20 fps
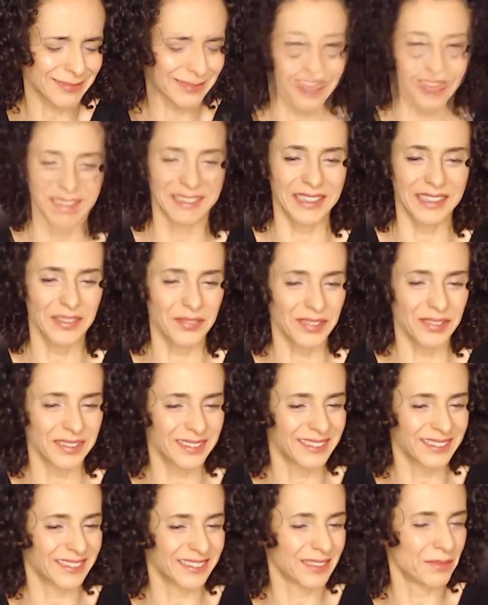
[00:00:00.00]
That gives
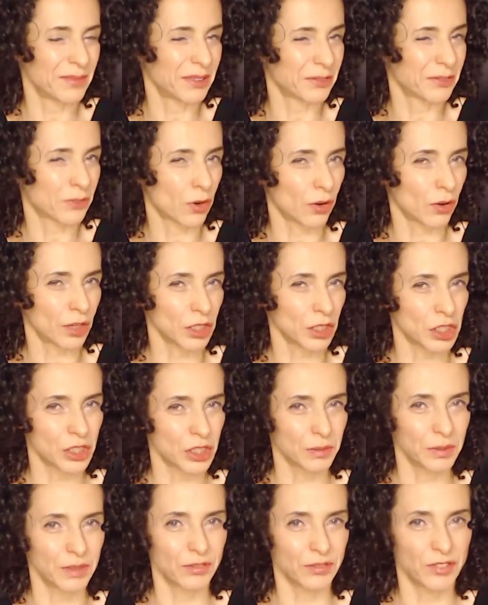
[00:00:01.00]
it a bit of crunch, a
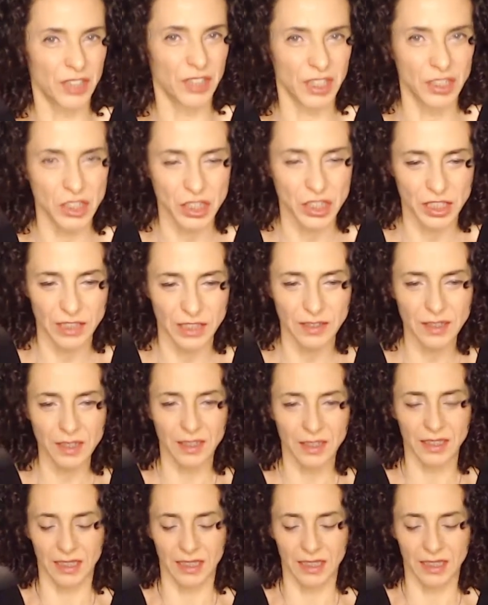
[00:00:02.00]
bit of tension.